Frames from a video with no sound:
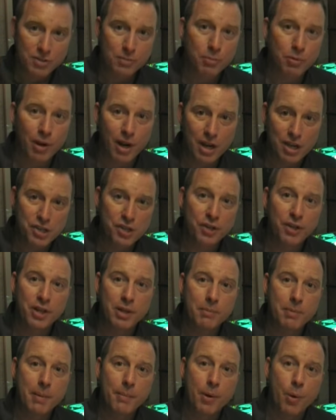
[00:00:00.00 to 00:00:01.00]
is a prize. You're
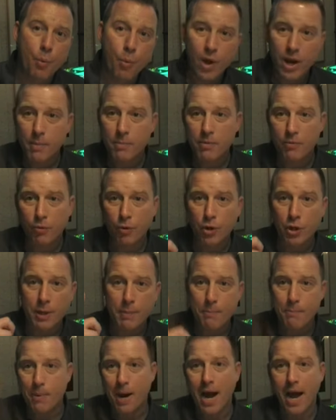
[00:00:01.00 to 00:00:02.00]
going to be able to win it before you
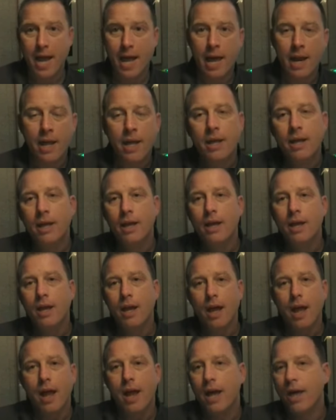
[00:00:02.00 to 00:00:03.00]
can buy it.
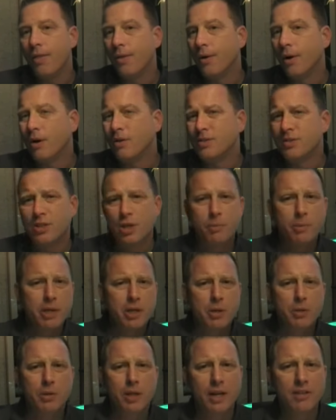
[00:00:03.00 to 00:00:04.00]
And there are so
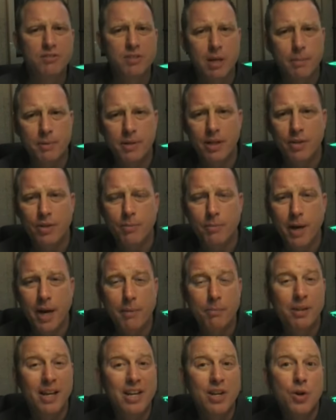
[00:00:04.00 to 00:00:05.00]
many new lights coming down the
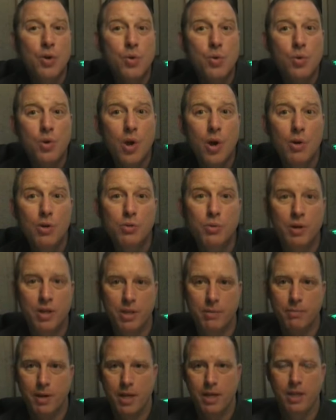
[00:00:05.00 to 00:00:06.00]
pipeline. Who knows
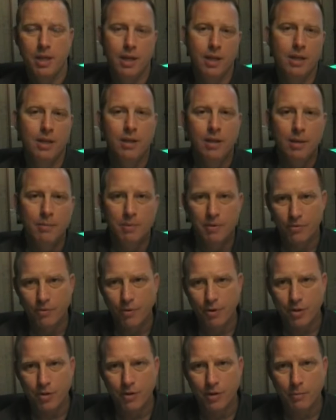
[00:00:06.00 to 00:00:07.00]
what you might get
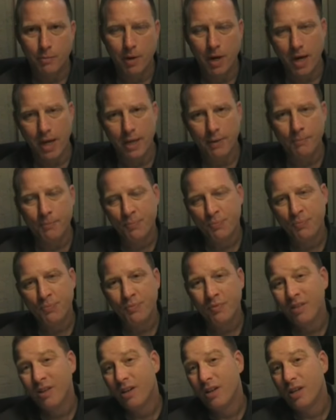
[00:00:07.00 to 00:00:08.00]
before you can buy it.
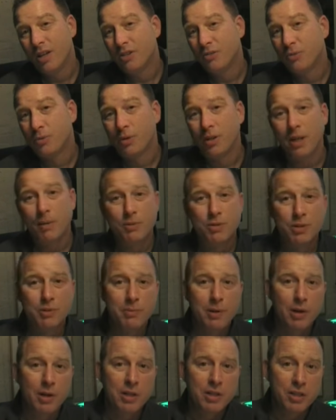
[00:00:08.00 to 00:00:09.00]
It's really up to
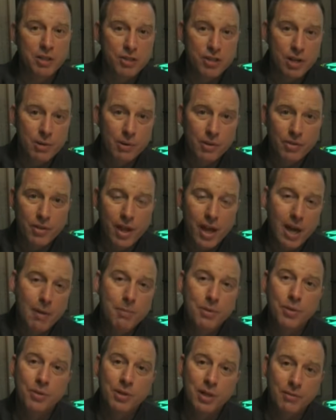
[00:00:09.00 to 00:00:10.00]
American DJ what they
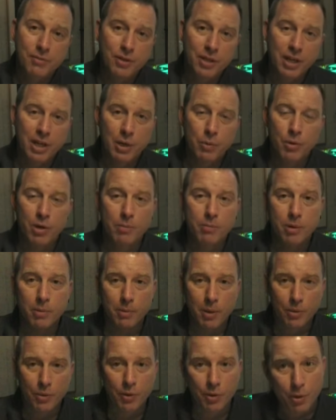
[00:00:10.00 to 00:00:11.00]
add, but they're definitely going to want to
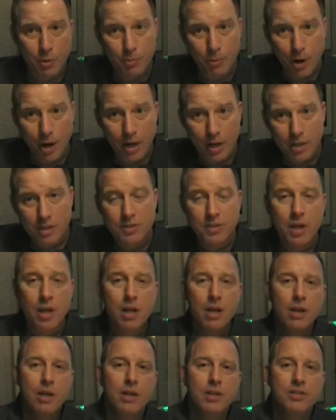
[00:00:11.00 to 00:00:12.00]
promote their new products.
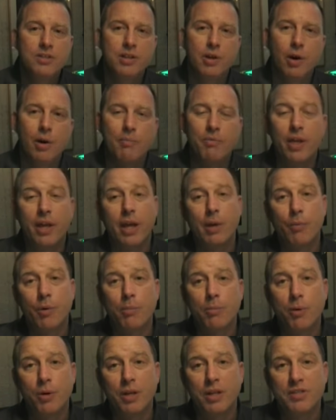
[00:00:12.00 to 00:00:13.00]
So I'm thinking
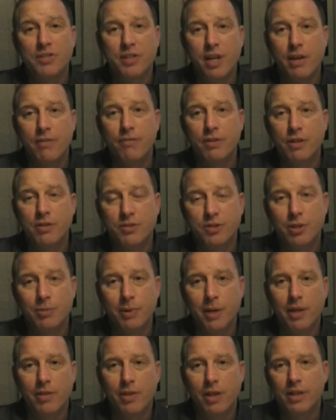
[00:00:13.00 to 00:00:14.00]
we're pretty safe in
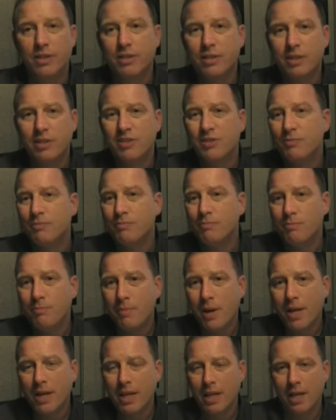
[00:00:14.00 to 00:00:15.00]
assuming that as
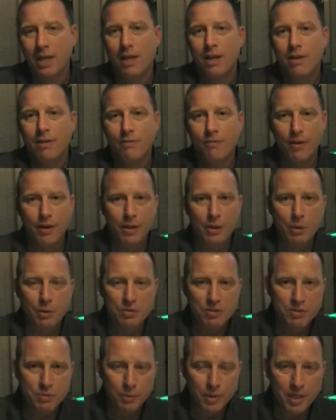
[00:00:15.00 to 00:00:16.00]
many
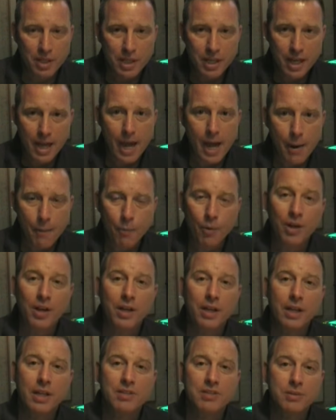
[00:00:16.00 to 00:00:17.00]
videos as we can get, we're
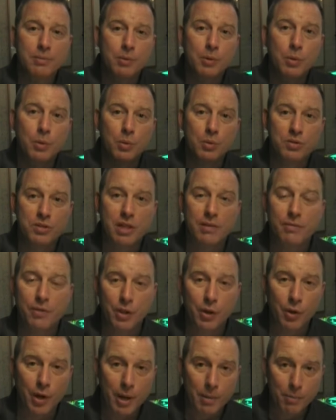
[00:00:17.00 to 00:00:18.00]
going to get some cool stuff
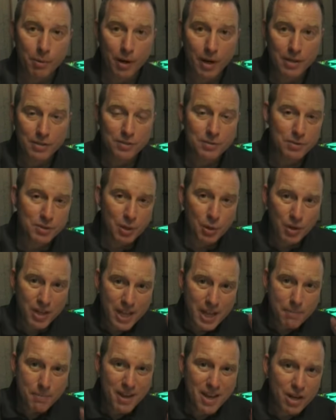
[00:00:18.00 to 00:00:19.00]
in the grand prize. So
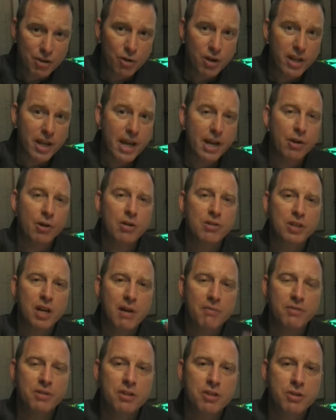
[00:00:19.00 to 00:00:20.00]
keep entering. Enter as
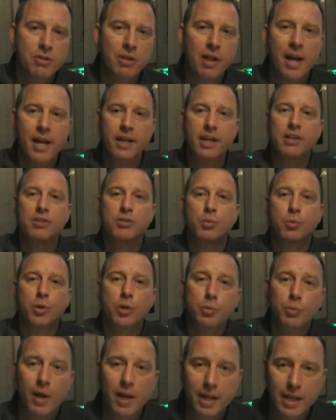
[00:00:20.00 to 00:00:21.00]
often as you'd like. It's a
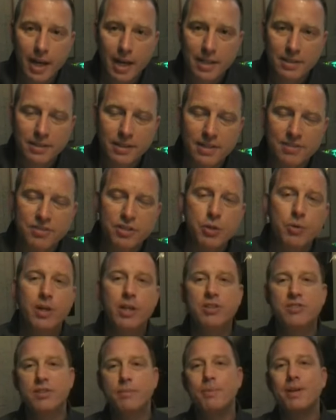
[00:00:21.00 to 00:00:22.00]
worldwide contest. You
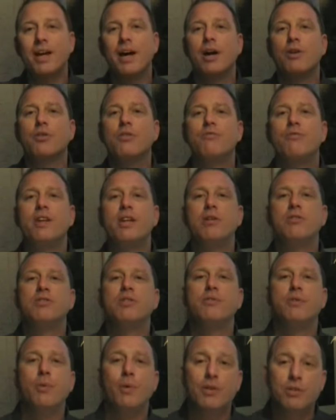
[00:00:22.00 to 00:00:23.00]
can submit 100 videos
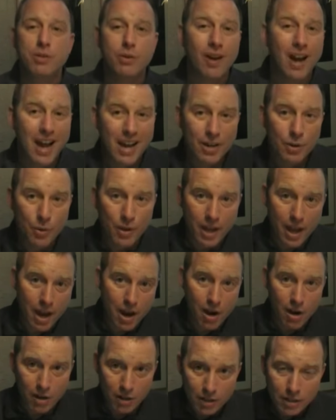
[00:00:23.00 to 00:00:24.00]
if you want to. I don't
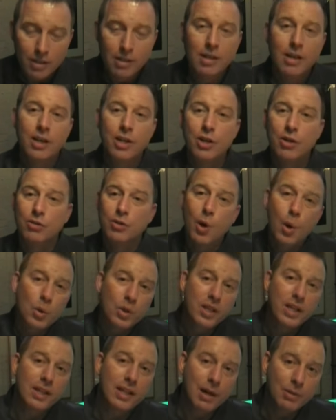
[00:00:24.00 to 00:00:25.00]
care. You're
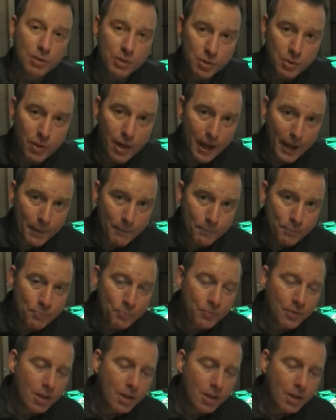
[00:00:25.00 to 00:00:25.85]
totally allowed to do that.